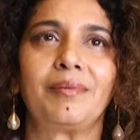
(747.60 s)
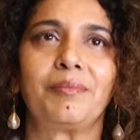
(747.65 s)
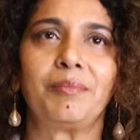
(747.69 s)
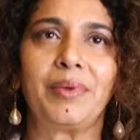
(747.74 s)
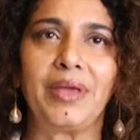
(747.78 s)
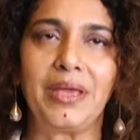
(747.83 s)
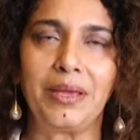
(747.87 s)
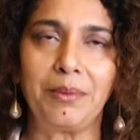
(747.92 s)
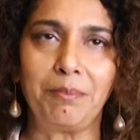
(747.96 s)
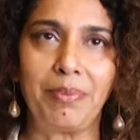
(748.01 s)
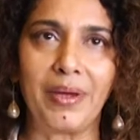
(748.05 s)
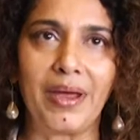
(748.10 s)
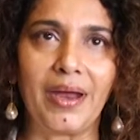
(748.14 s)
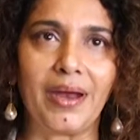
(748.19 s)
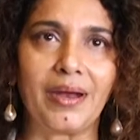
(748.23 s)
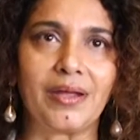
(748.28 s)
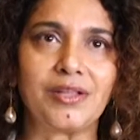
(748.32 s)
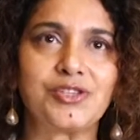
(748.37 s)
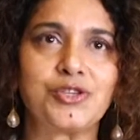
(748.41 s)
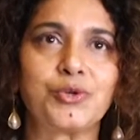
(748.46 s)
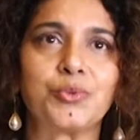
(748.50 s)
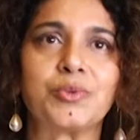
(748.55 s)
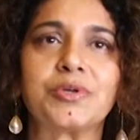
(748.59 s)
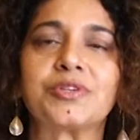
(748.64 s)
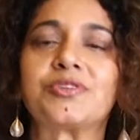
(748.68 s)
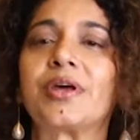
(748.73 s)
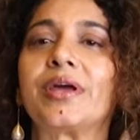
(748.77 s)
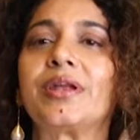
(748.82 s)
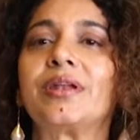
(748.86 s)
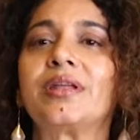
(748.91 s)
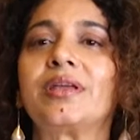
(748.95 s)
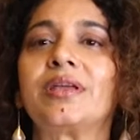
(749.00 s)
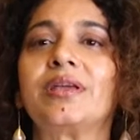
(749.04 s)
Being parents who were
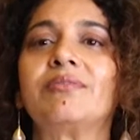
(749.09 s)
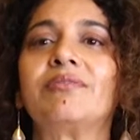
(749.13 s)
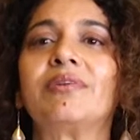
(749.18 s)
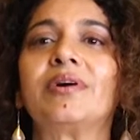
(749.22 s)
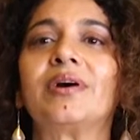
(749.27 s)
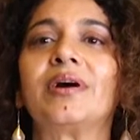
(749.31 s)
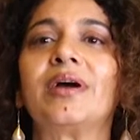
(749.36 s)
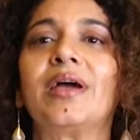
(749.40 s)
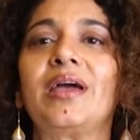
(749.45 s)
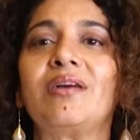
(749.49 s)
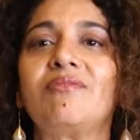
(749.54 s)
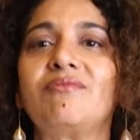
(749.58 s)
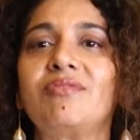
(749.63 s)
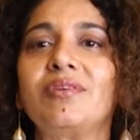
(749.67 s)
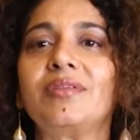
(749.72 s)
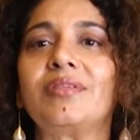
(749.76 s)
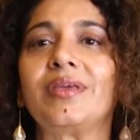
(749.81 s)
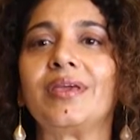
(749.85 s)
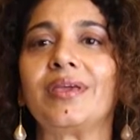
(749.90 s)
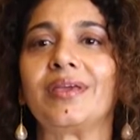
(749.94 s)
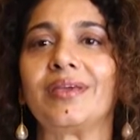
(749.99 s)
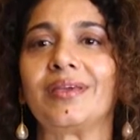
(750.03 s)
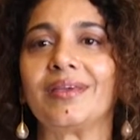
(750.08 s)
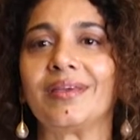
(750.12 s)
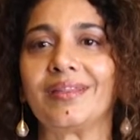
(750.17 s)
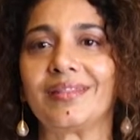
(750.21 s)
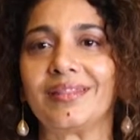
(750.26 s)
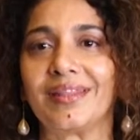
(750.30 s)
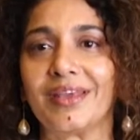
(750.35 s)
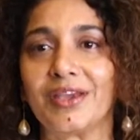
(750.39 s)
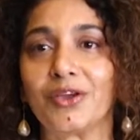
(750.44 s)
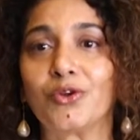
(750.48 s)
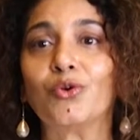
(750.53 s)
trying to give her everything
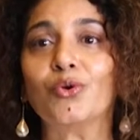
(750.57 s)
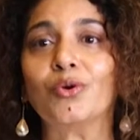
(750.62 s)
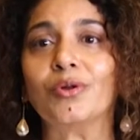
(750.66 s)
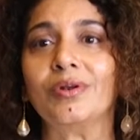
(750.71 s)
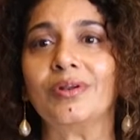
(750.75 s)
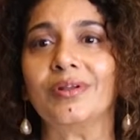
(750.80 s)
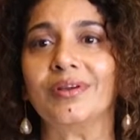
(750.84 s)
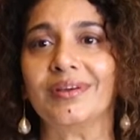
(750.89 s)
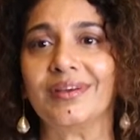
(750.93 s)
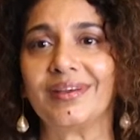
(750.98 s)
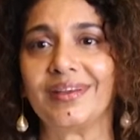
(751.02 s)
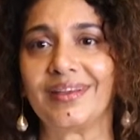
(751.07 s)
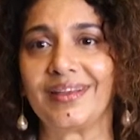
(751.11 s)
they could